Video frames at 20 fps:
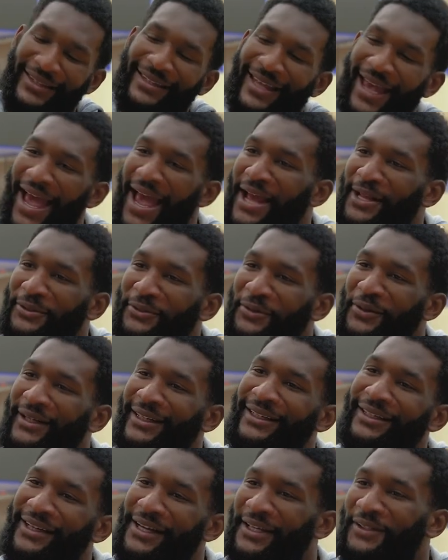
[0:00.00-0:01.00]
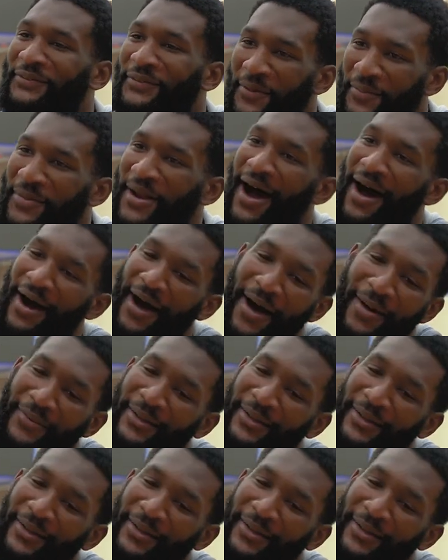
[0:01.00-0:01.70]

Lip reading: 10, 20 years from now,